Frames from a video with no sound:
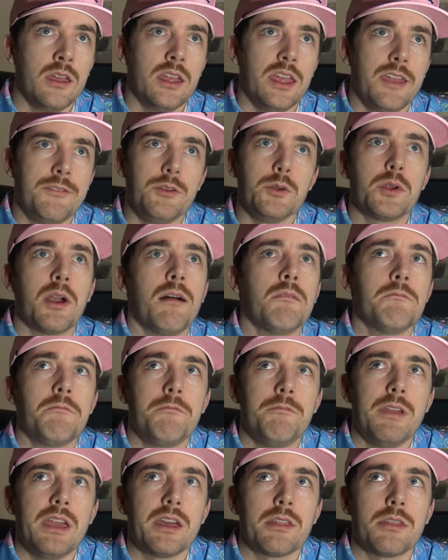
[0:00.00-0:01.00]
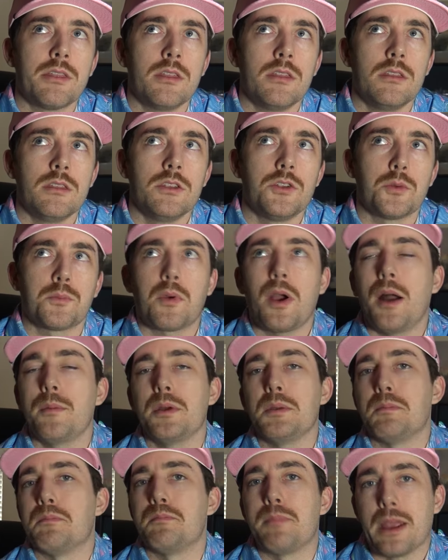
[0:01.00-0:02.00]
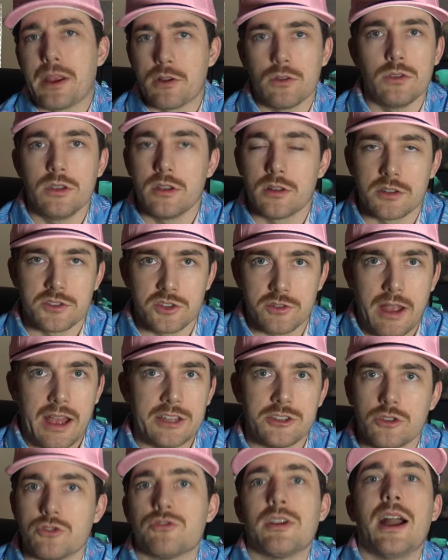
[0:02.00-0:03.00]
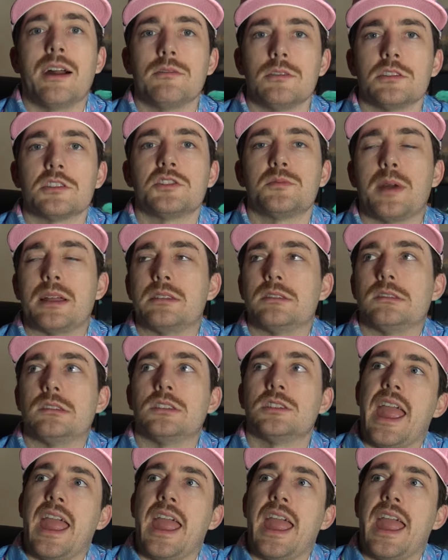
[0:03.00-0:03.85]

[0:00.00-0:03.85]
If you come fifth, you're probably barely gonna scratch your travel expenses.